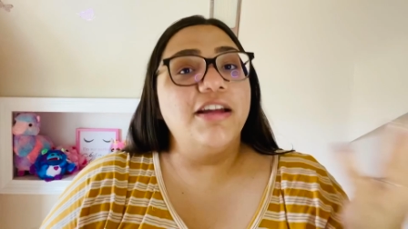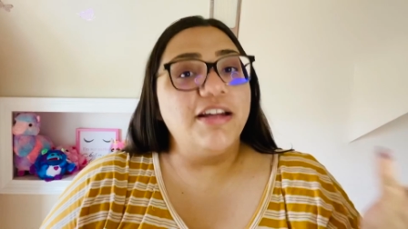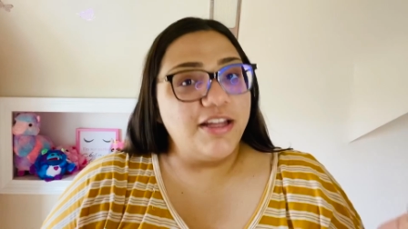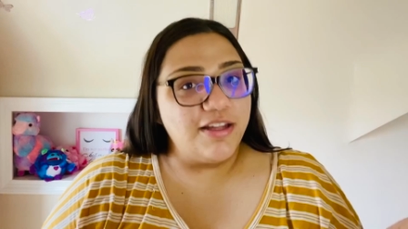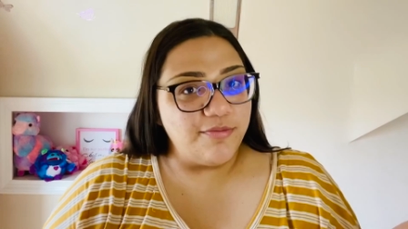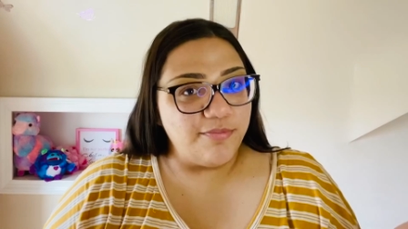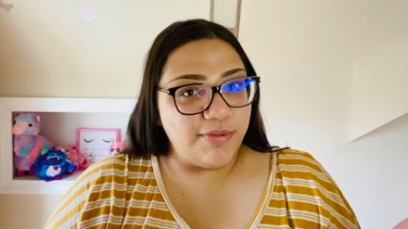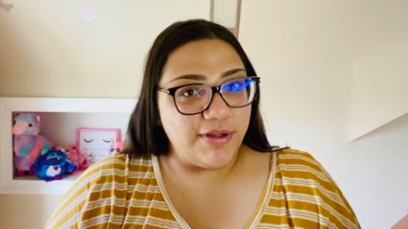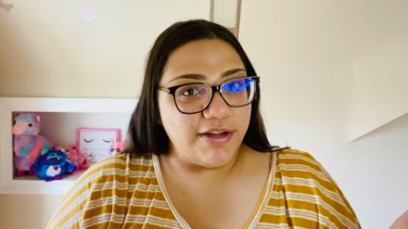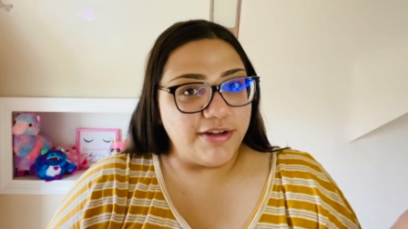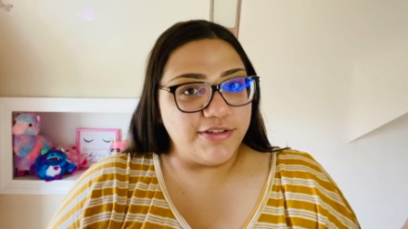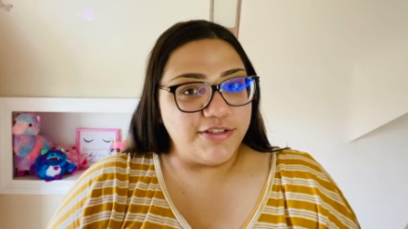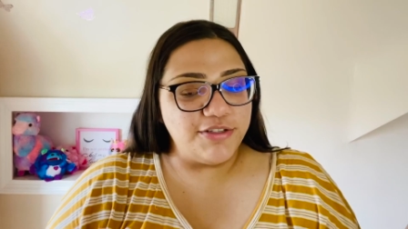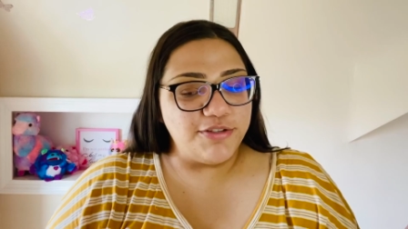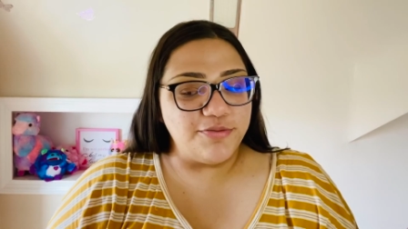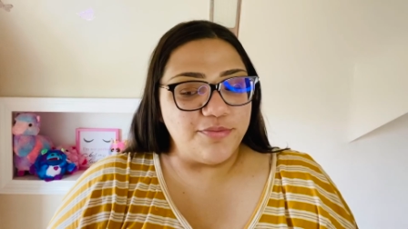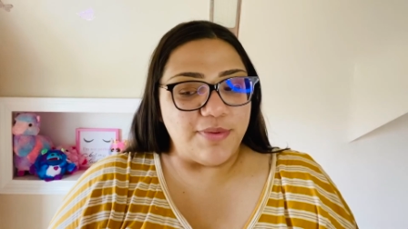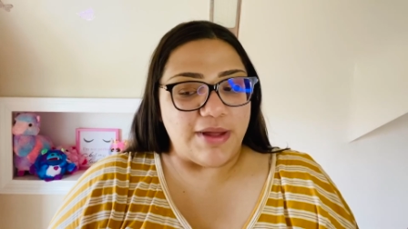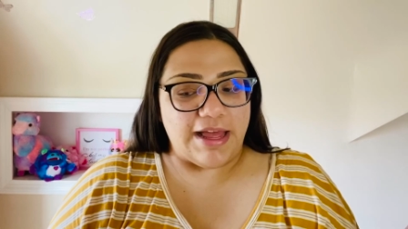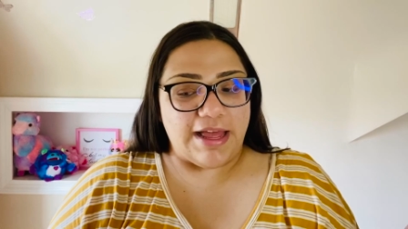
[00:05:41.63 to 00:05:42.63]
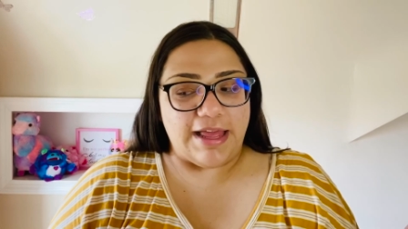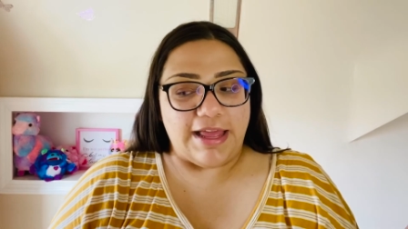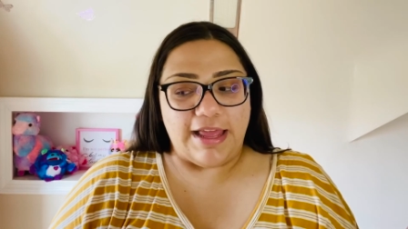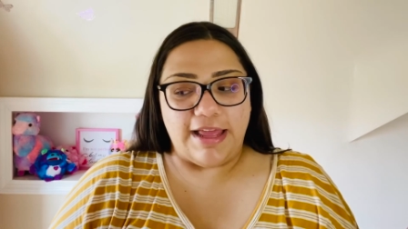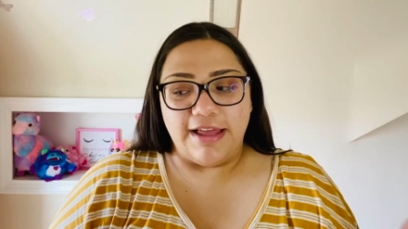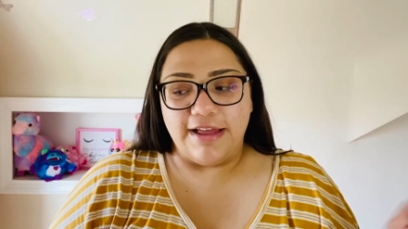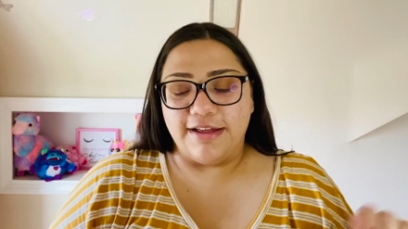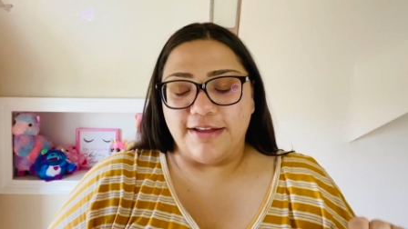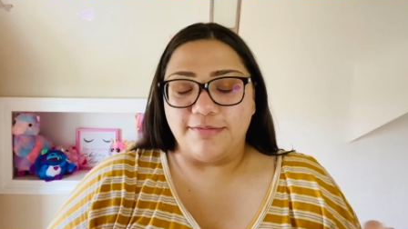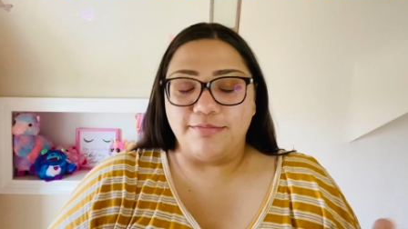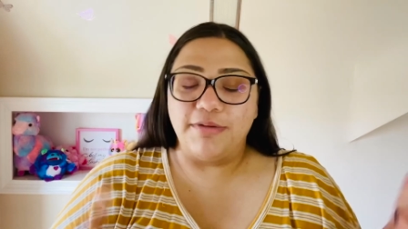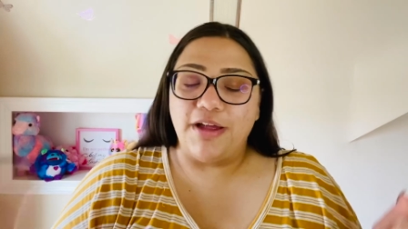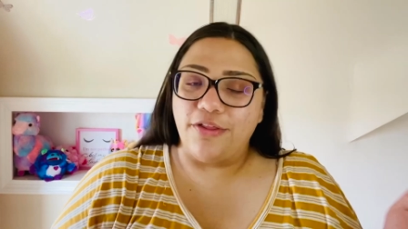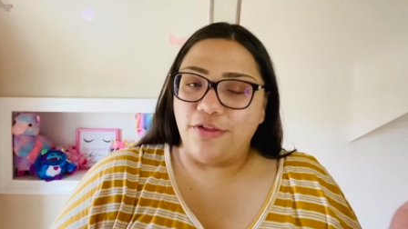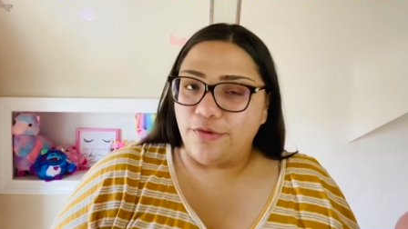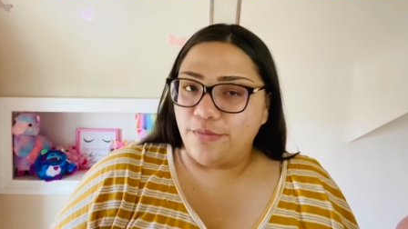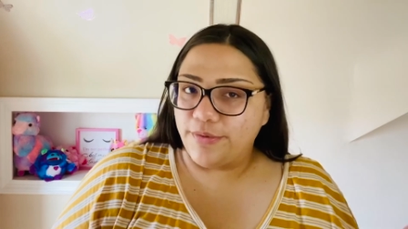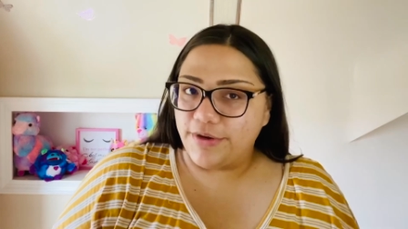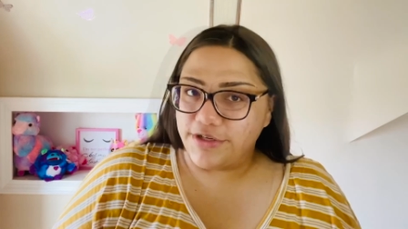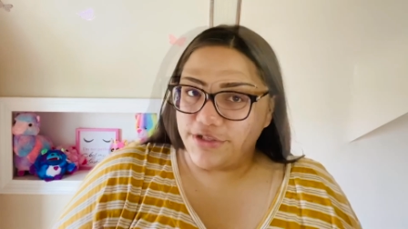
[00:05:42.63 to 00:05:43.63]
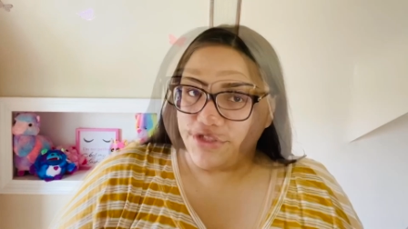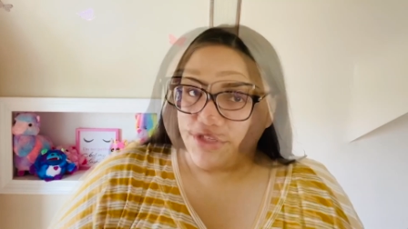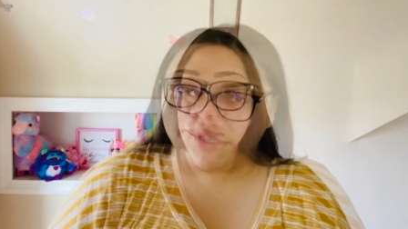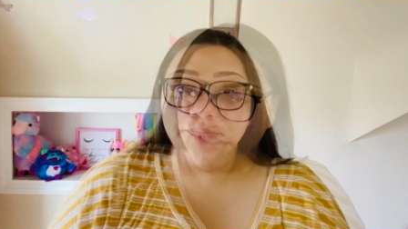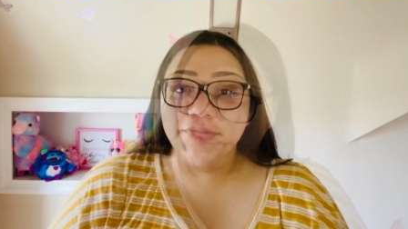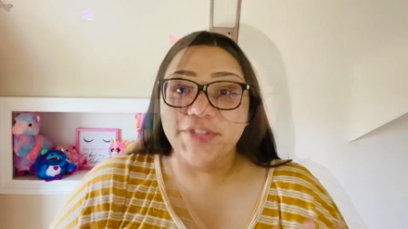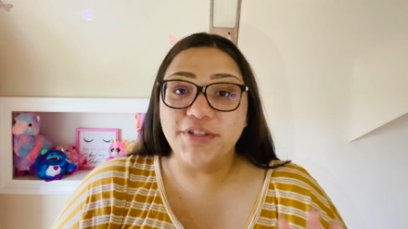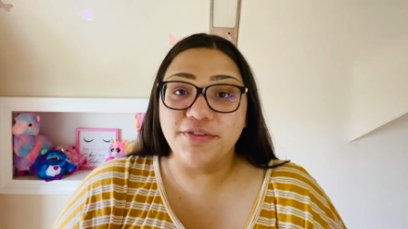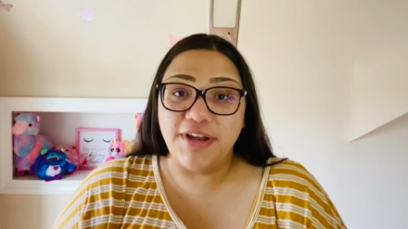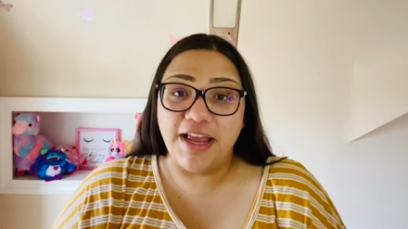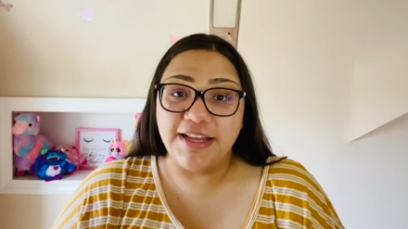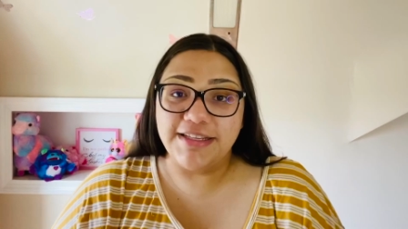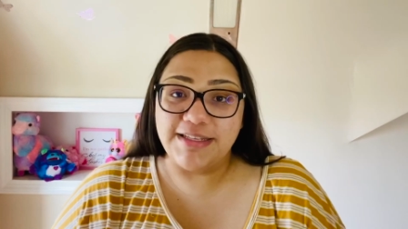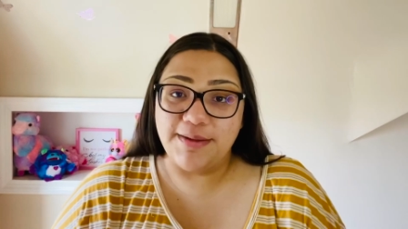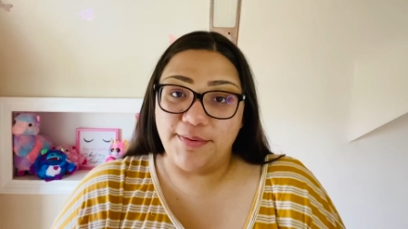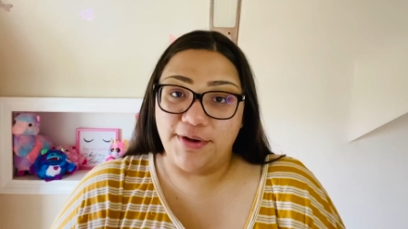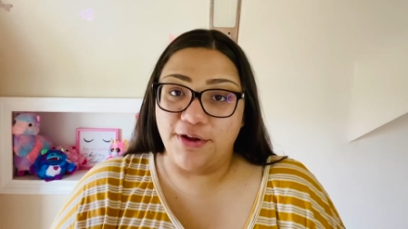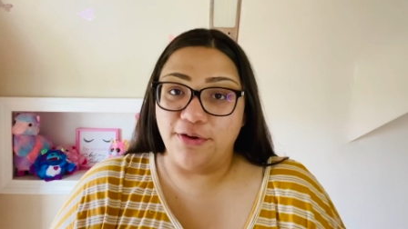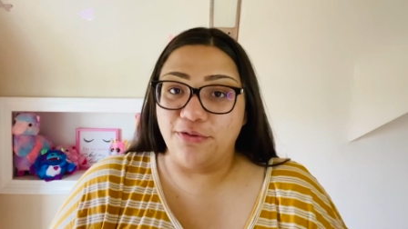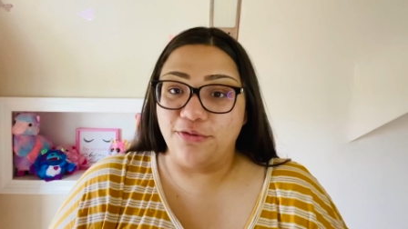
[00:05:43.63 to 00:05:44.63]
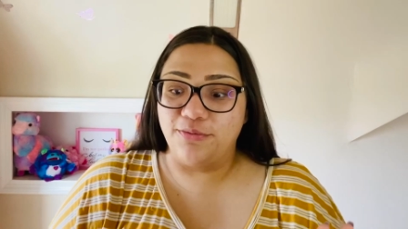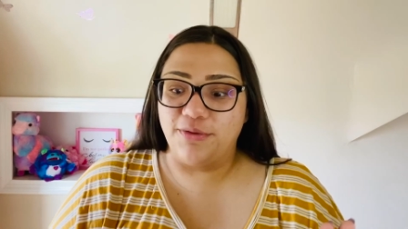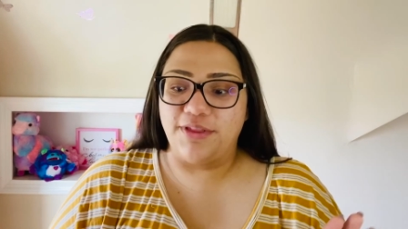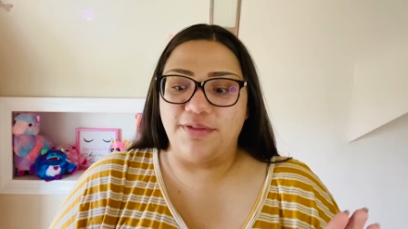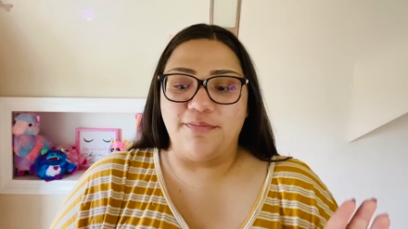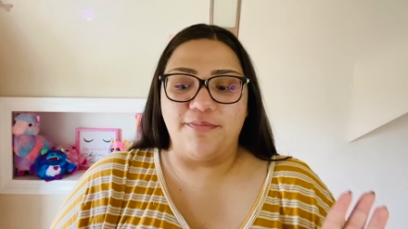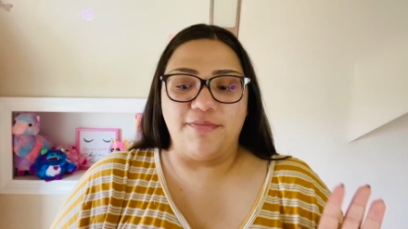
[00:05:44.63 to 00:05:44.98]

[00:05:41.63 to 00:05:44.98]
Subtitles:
compared to my other brushes. So next I'm gonna go in with